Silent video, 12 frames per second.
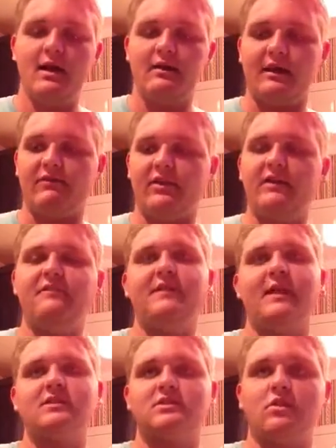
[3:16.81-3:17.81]
They've lived
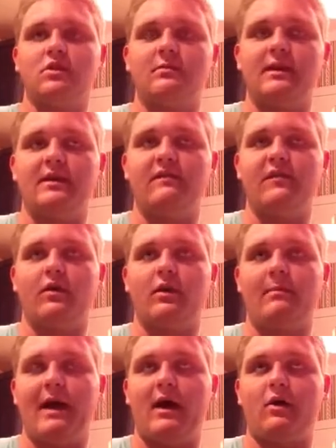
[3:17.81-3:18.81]
next door to me for
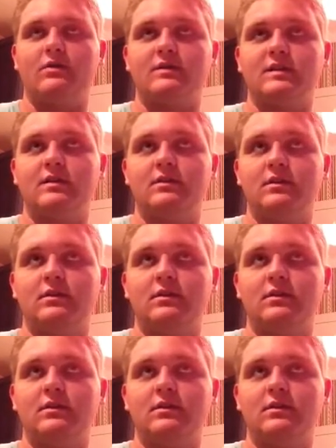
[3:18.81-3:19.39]
about